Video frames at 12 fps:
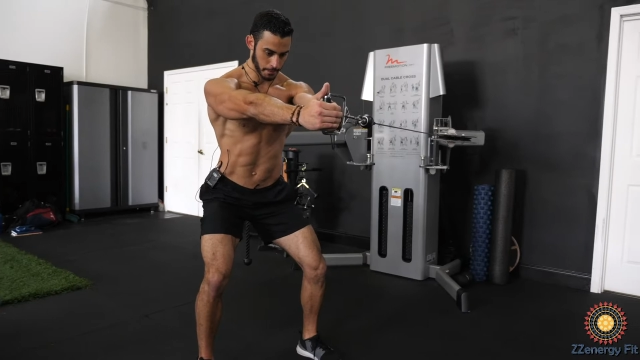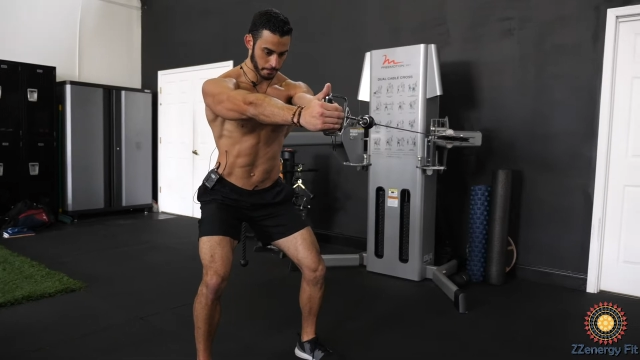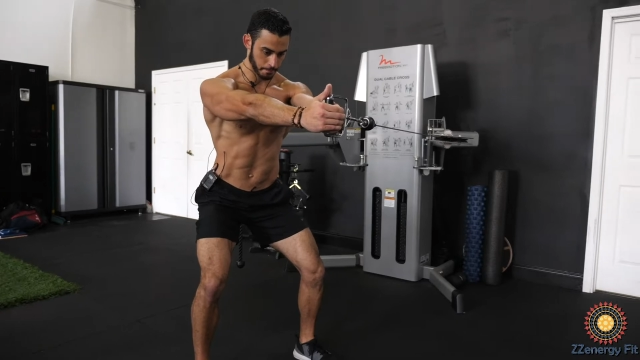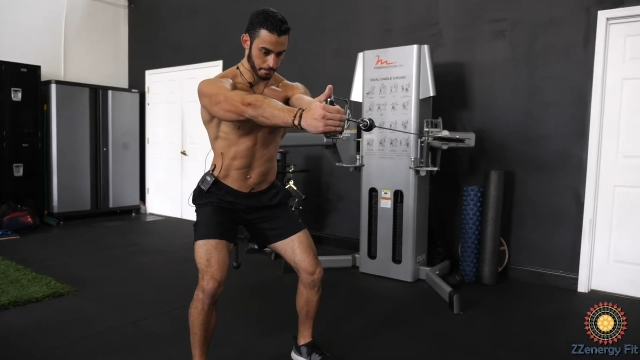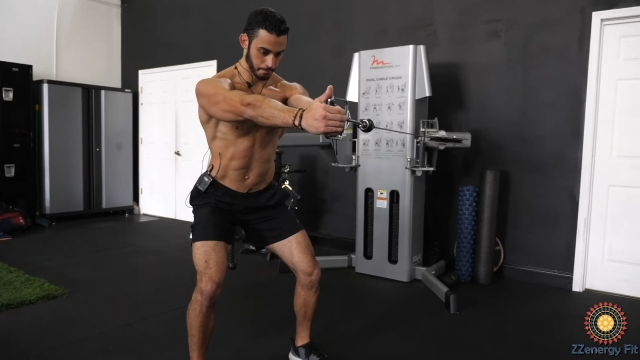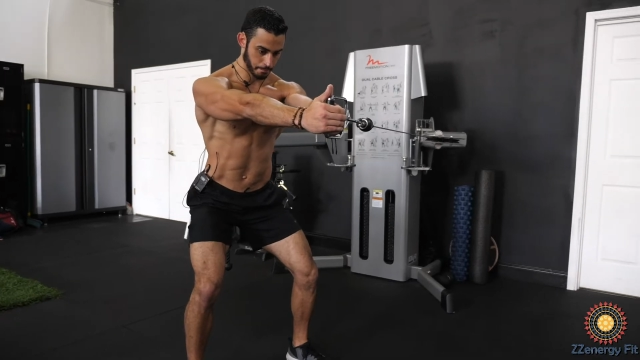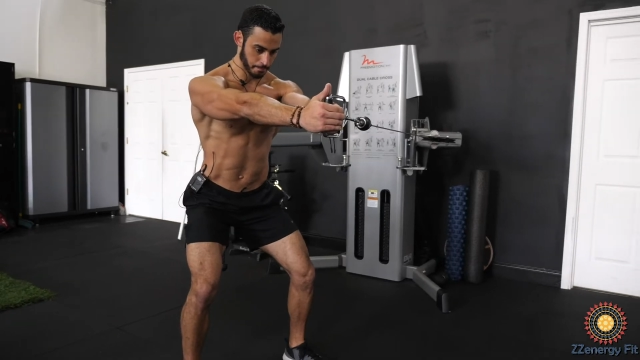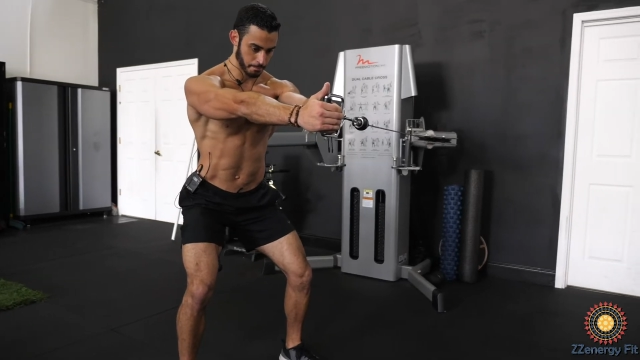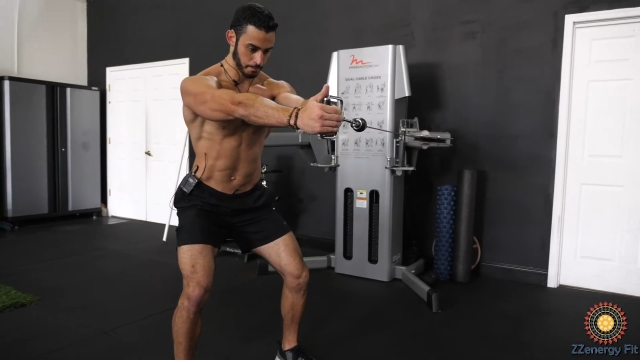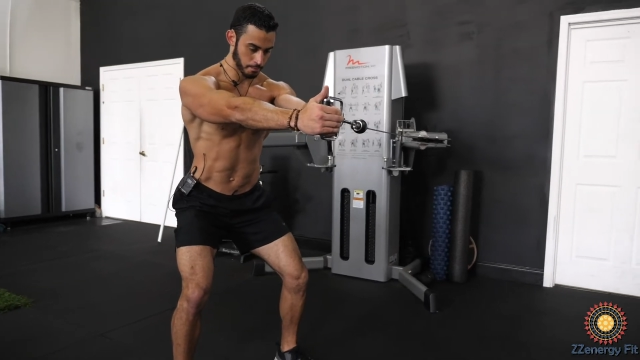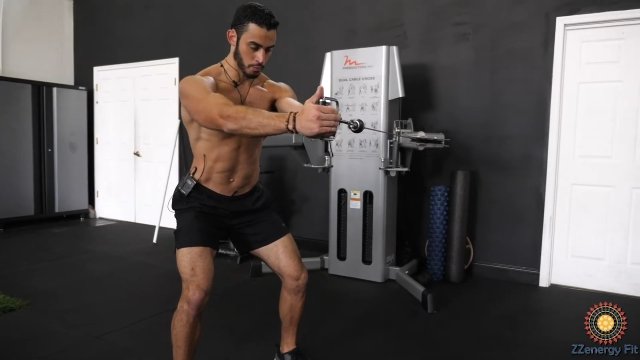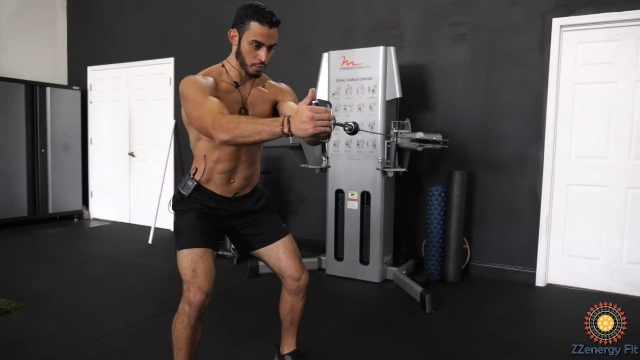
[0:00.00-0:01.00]

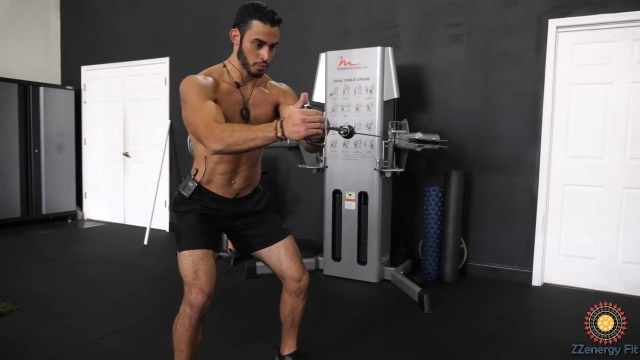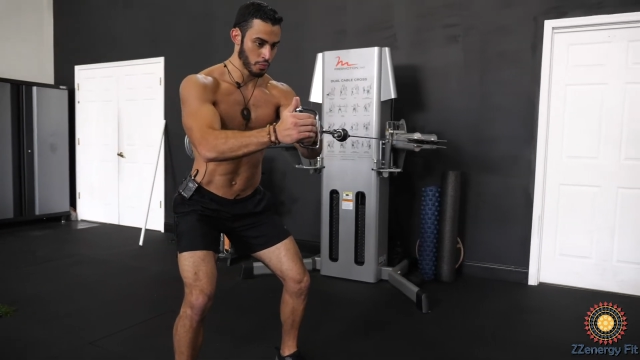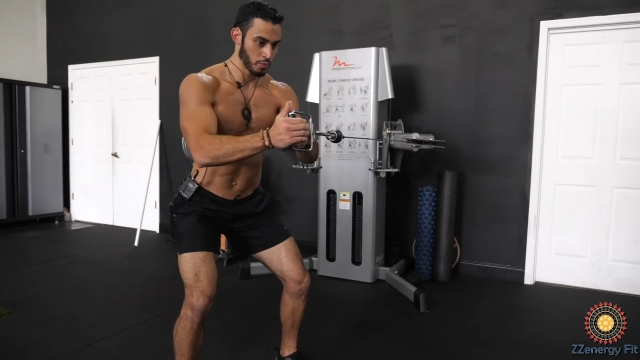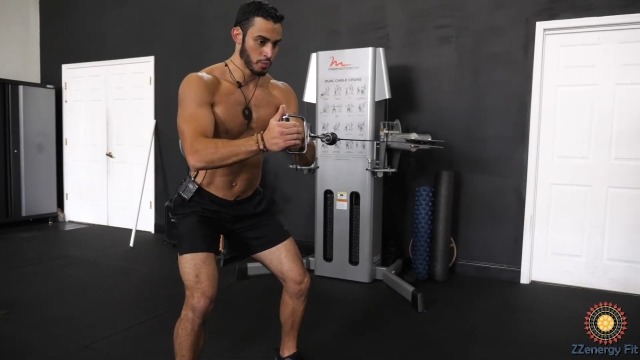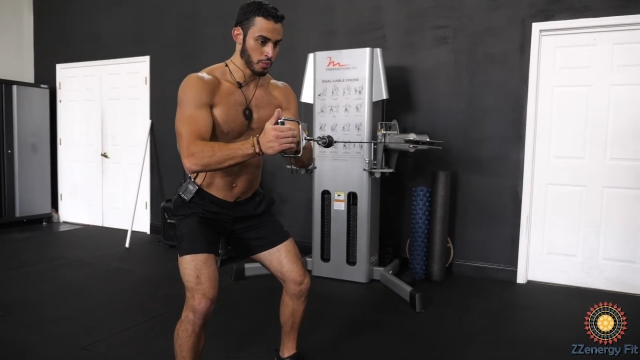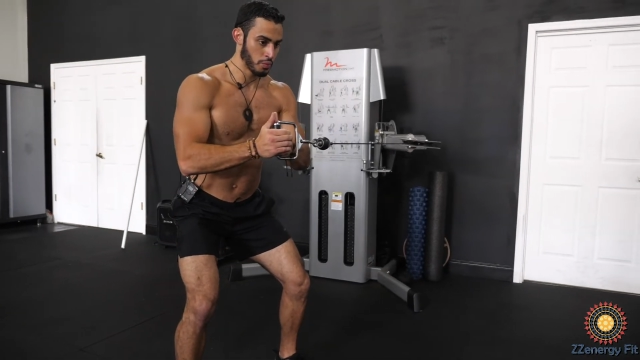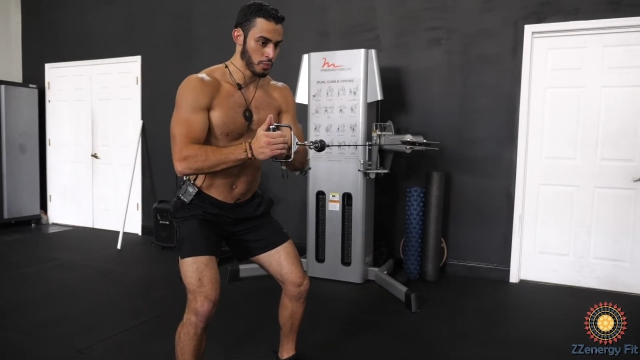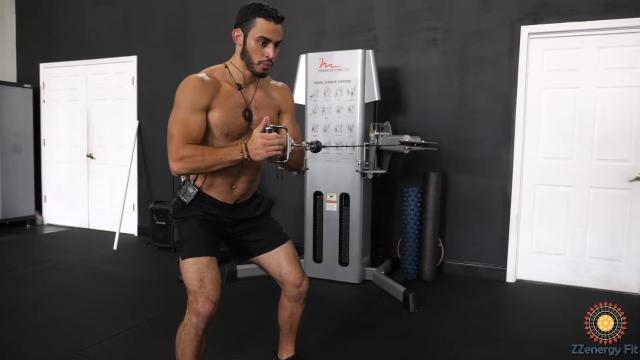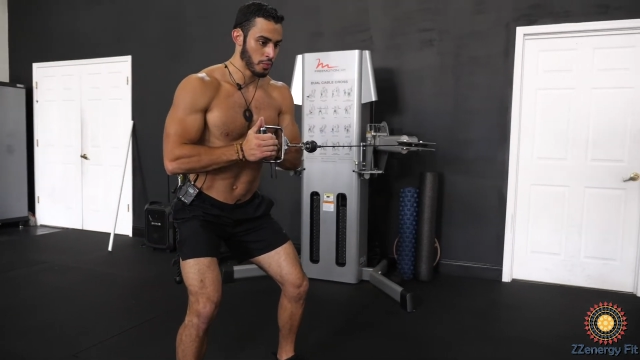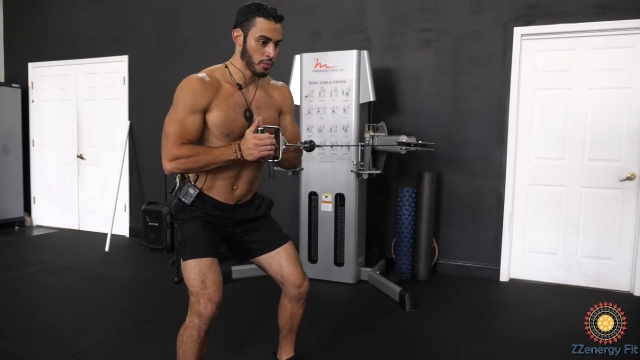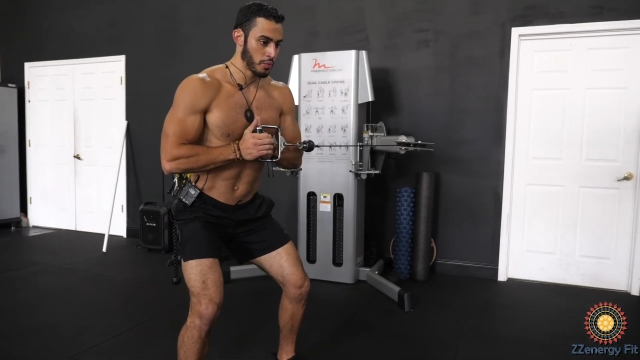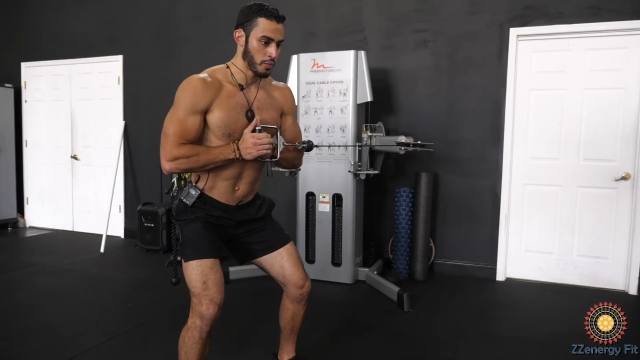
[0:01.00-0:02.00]

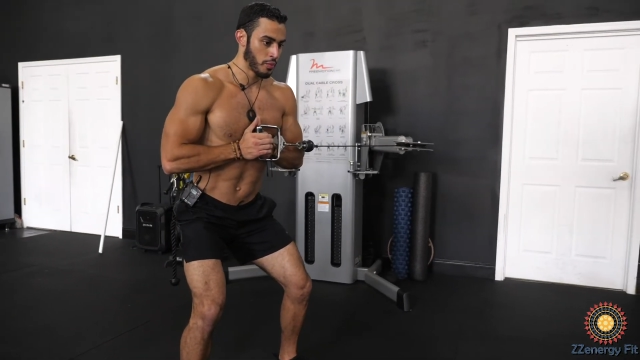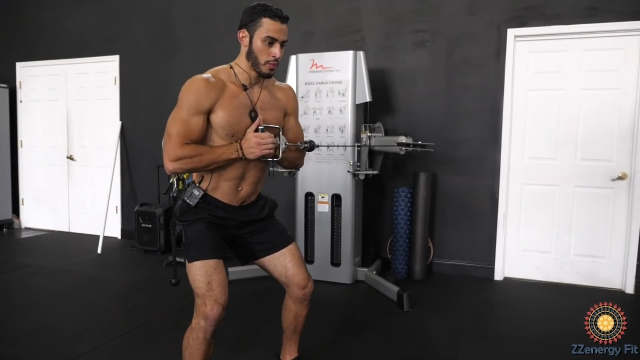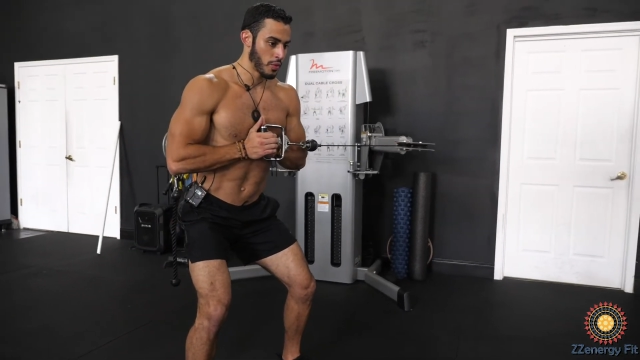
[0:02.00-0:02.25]
Nobody speaks.